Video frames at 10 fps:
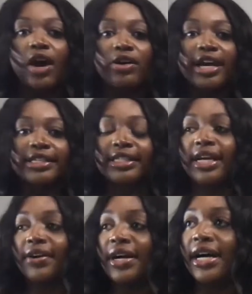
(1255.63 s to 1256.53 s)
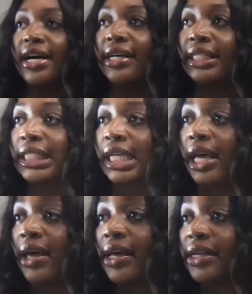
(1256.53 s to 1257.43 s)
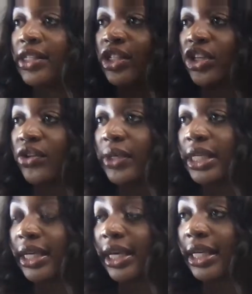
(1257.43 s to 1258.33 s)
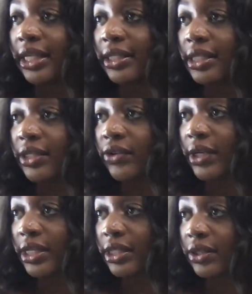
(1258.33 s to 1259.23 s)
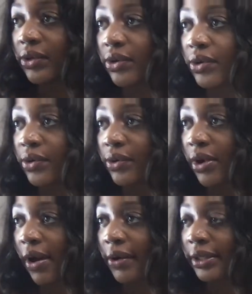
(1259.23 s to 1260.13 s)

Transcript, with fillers: Okay, Sarah. See you again. See you again soon.